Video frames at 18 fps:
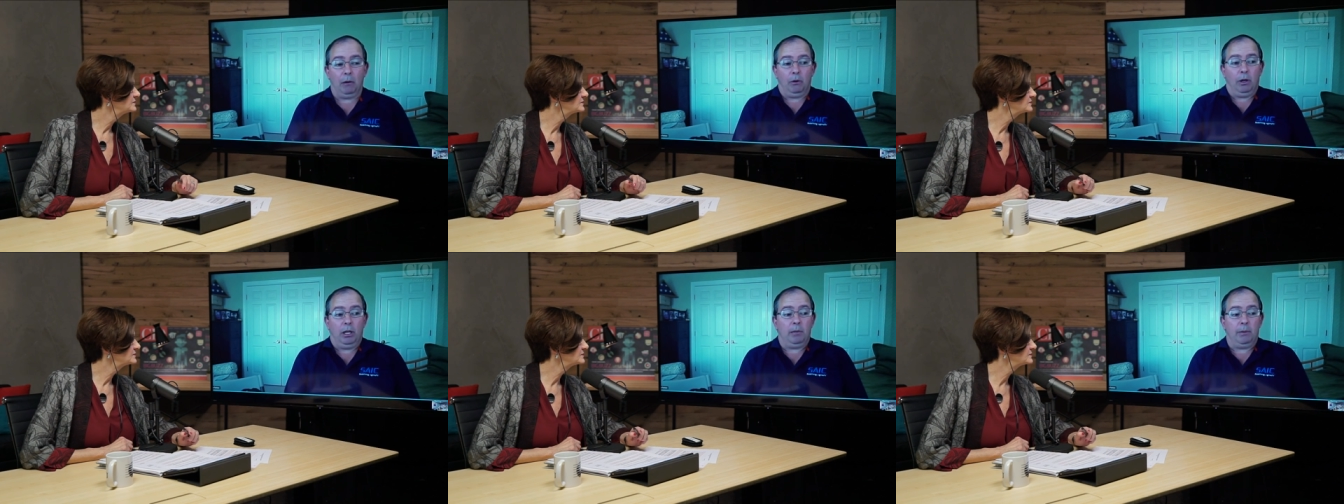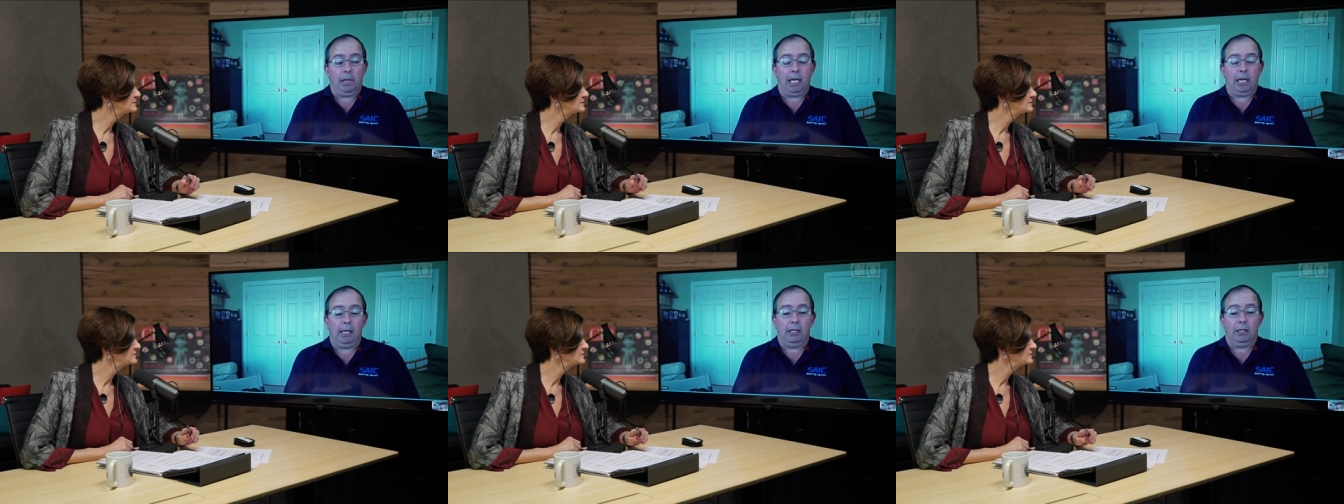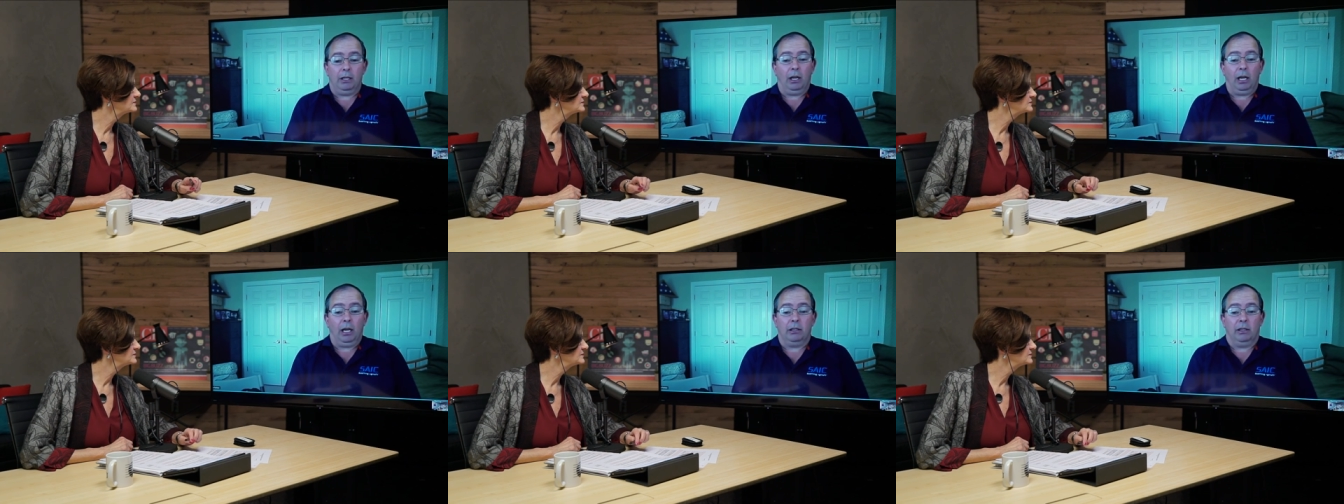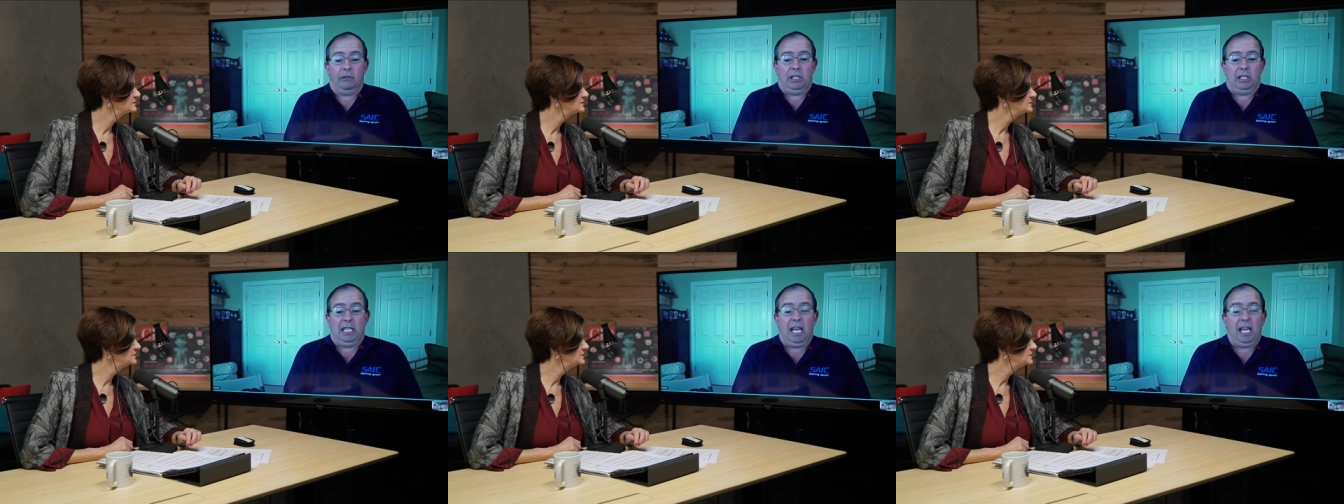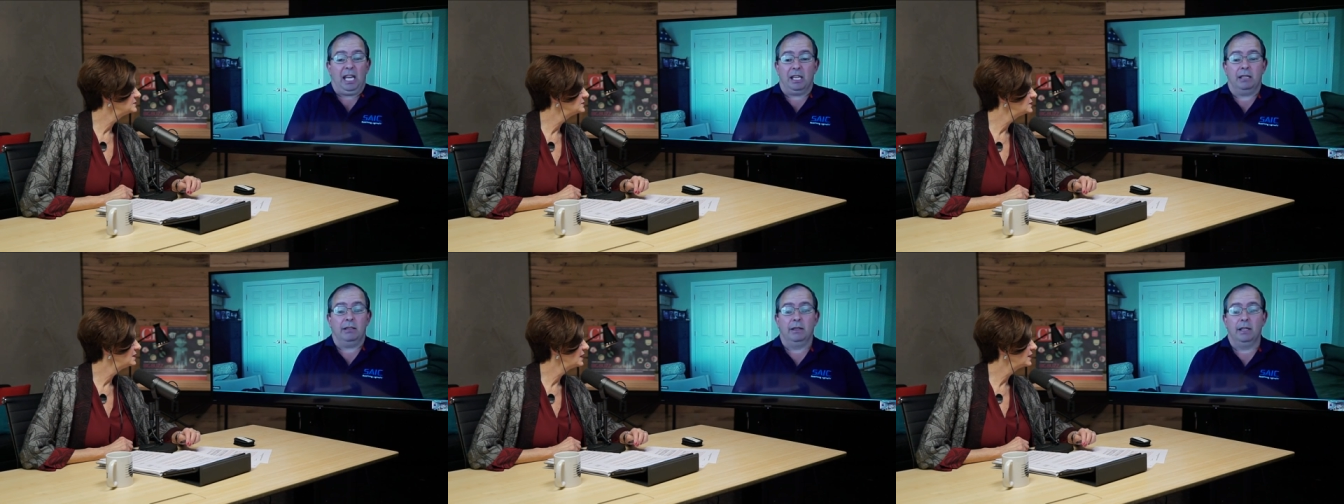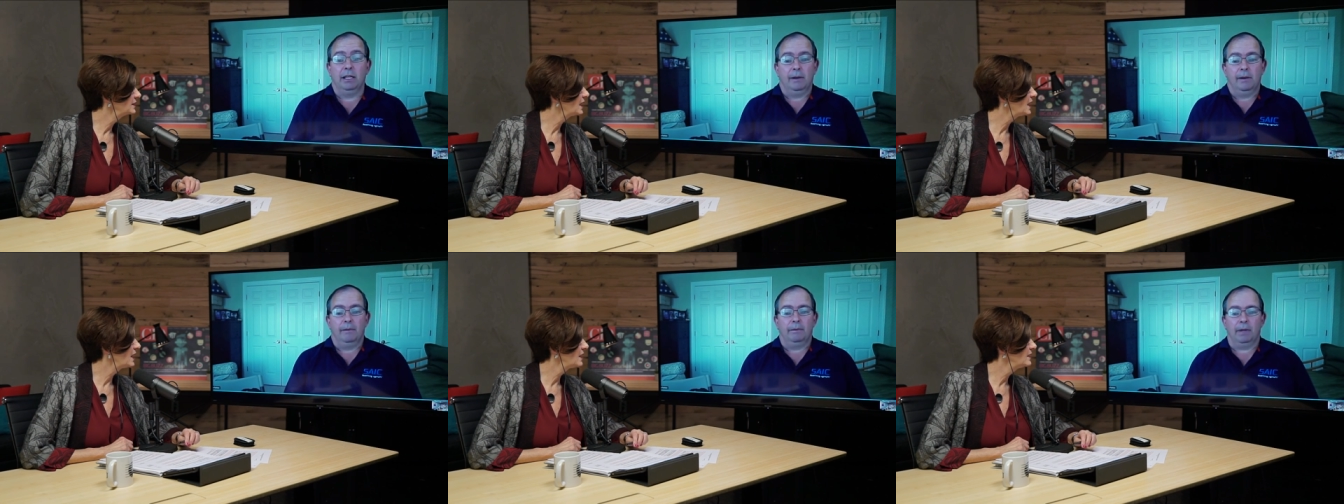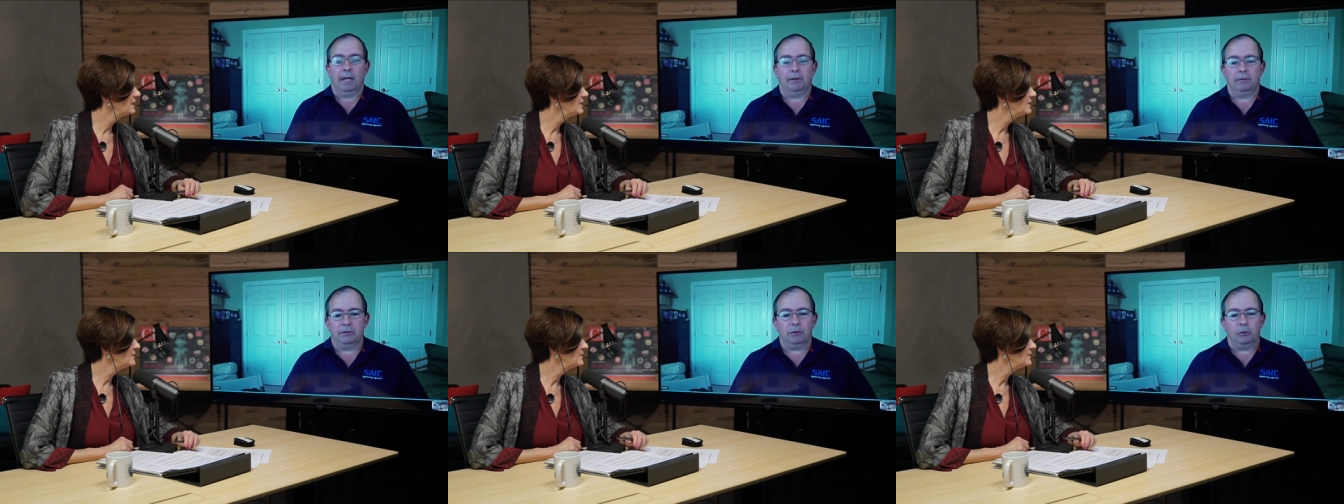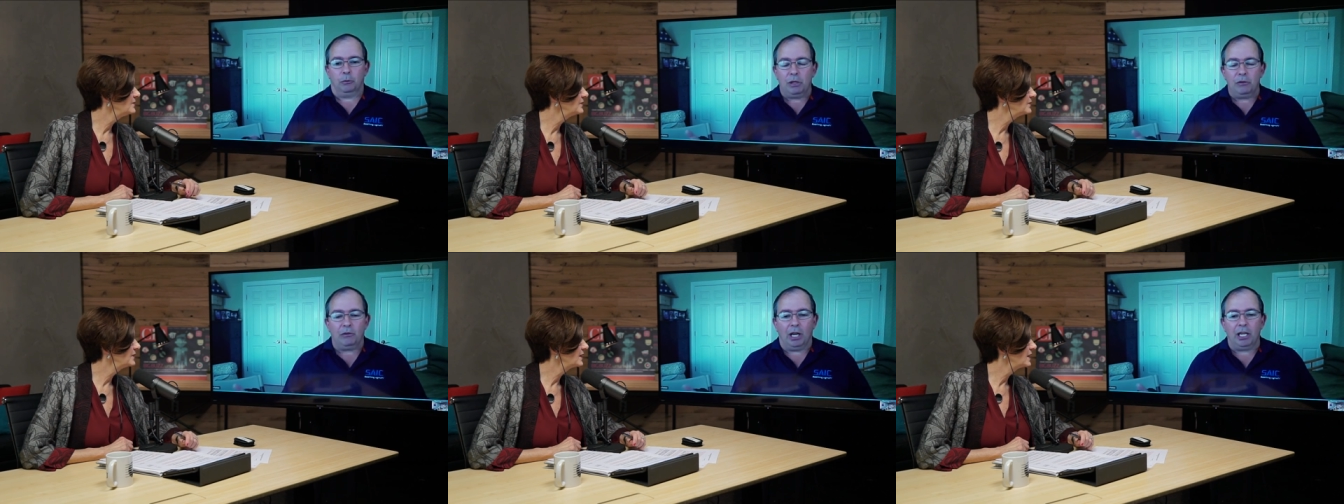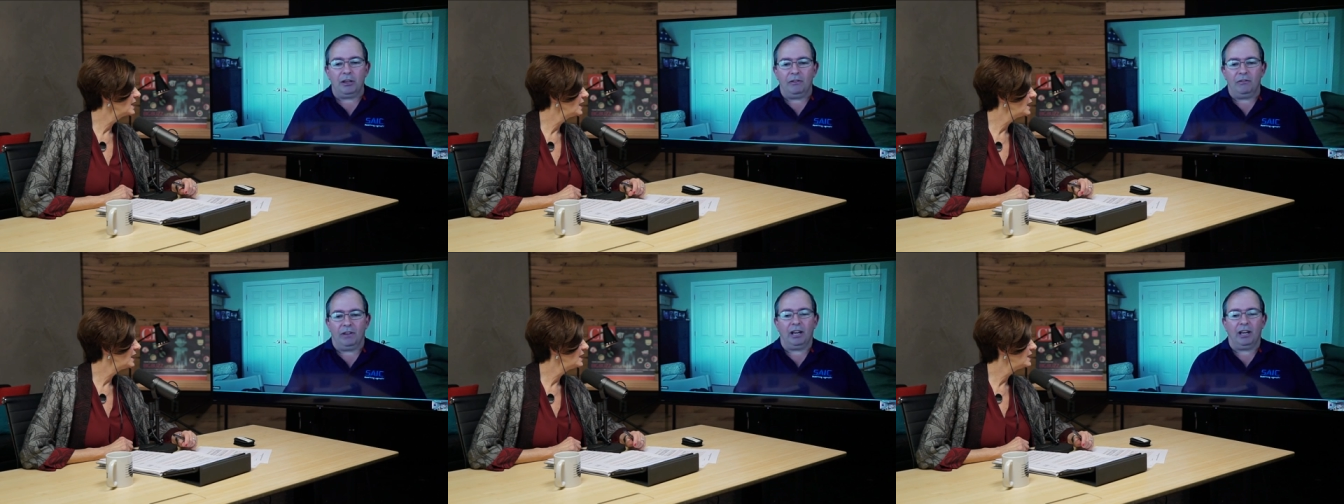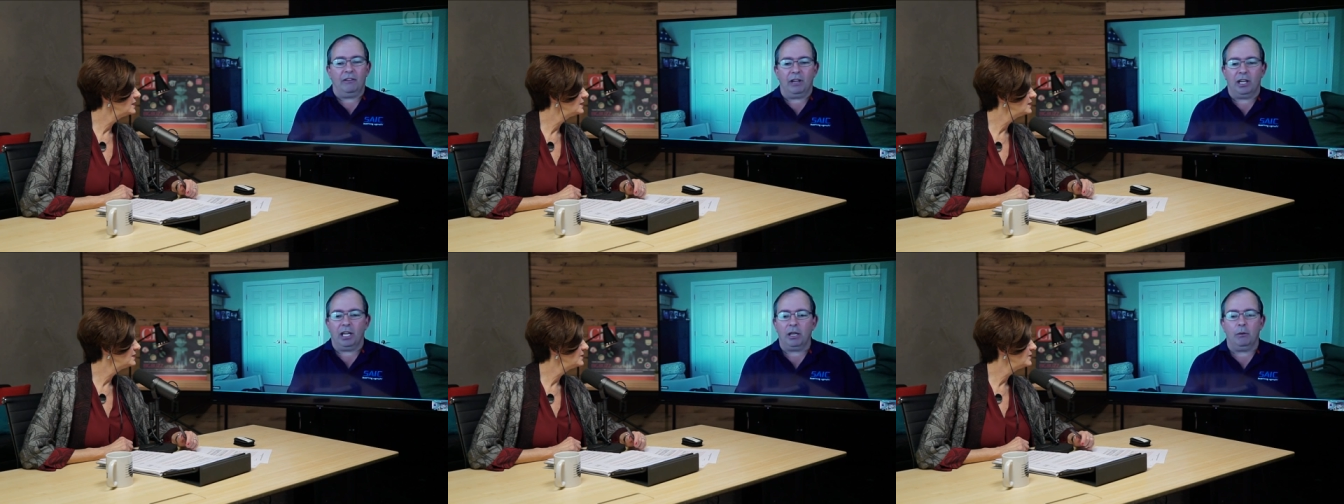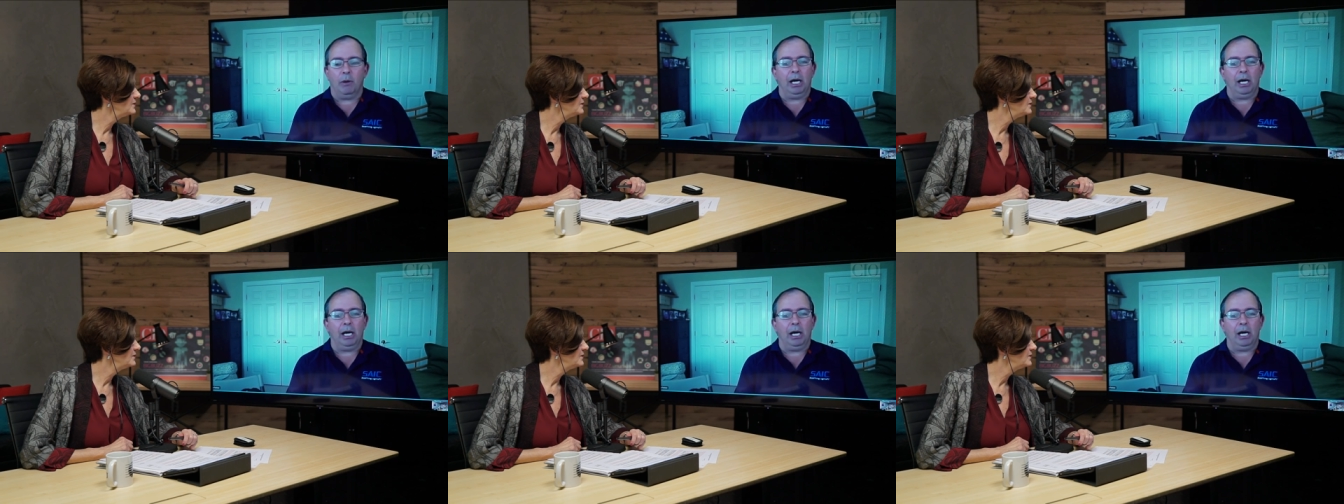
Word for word: worried about it at all every day. Yeah we run very, very